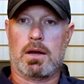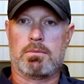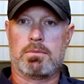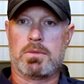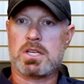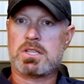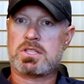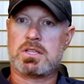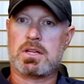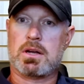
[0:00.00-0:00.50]

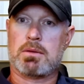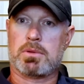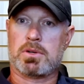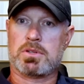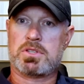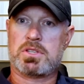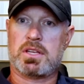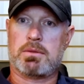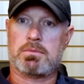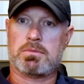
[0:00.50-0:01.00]
this number
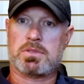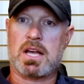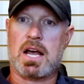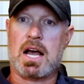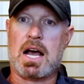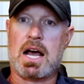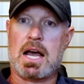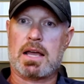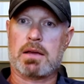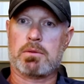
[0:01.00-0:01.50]
seems
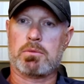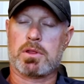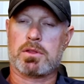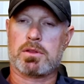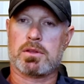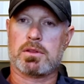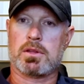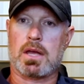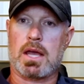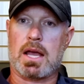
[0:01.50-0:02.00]
high
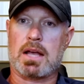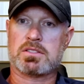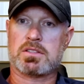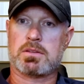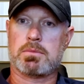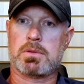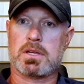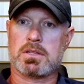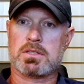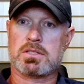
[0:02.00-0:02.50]
within the
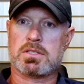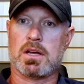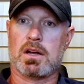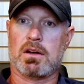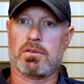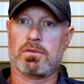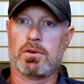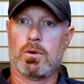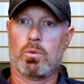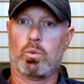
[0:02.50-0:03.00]
estimate
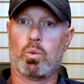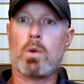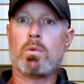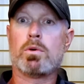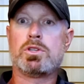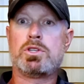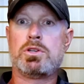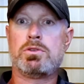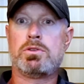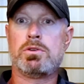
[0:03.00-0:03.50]
itself. What
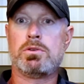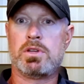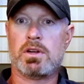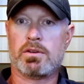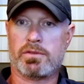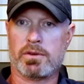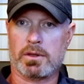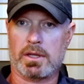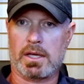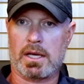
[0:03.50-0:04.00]
would you do
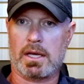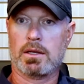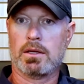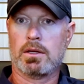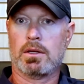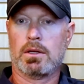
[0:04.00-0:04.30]
differently?